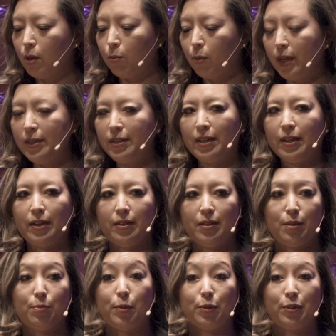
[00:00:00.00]
One day,
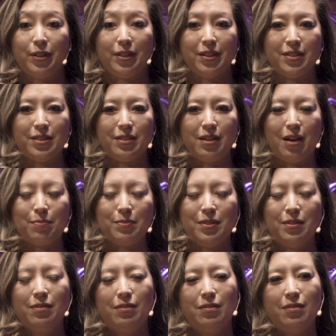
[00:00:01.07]
the bullying
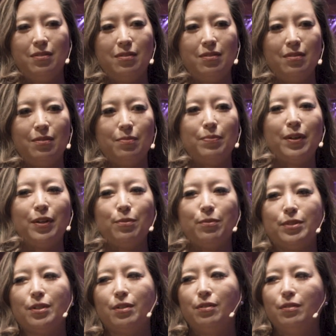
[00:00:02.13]
stopped, but it
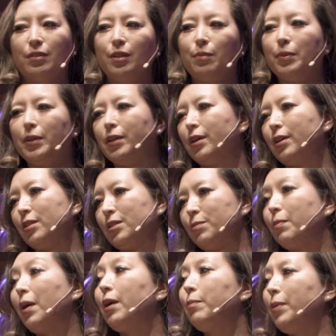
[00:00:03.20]
was only because
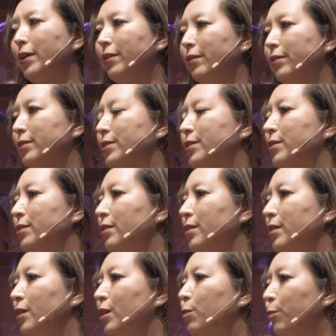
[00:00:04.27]
my parents
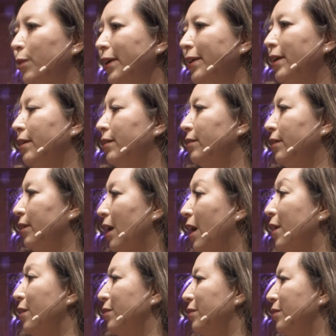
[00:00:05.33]
went out and
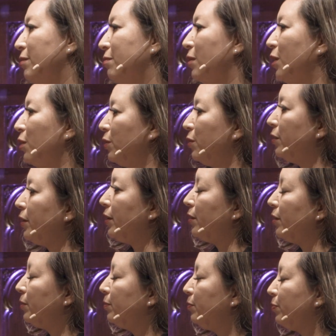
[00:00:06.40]
hired a
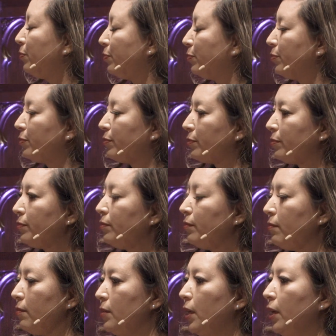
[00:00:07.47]
lawyer.
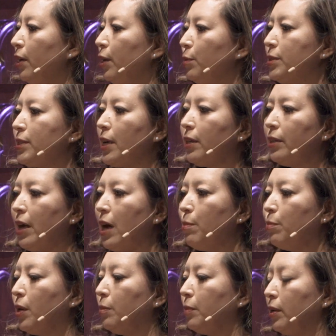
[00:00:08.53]
And it was at
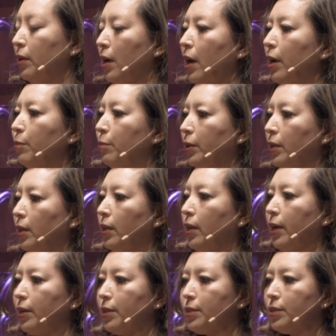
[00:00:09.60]
that moment I
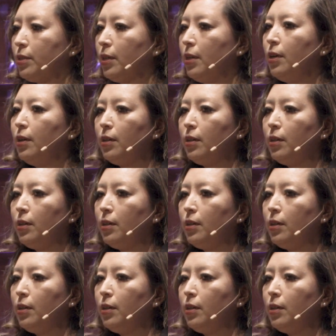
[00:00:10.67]
realized